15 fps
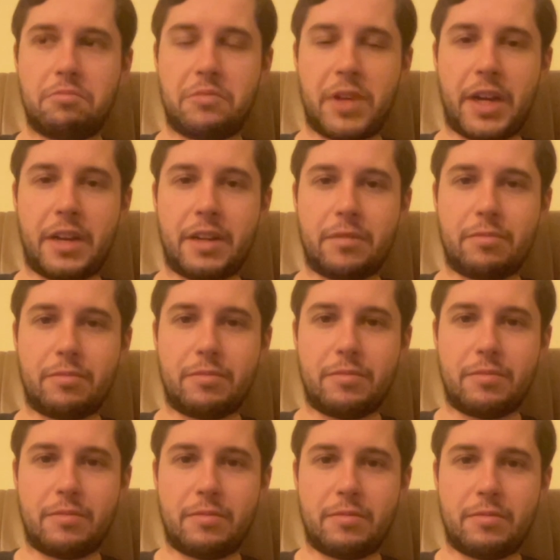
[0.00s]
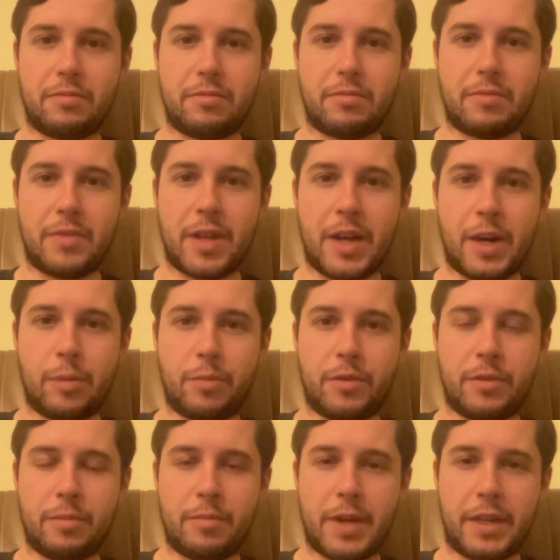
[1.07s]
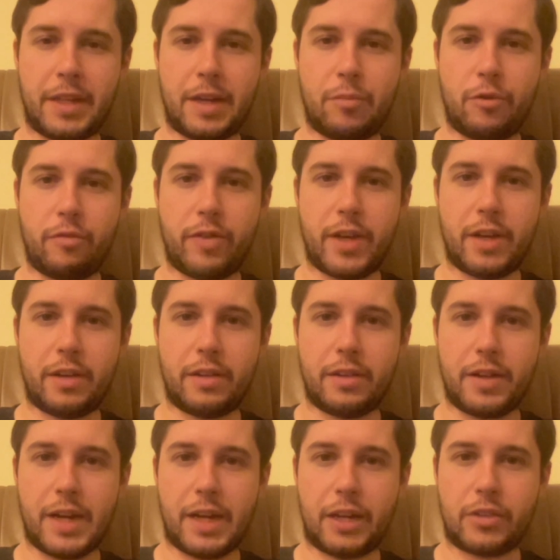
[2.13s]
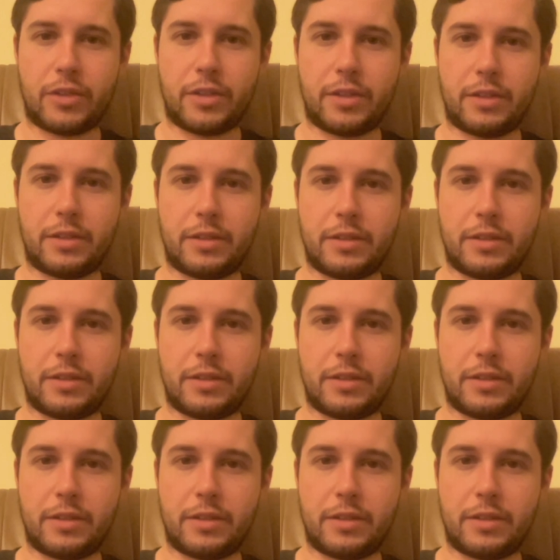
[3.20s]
kind of helped make that movie actually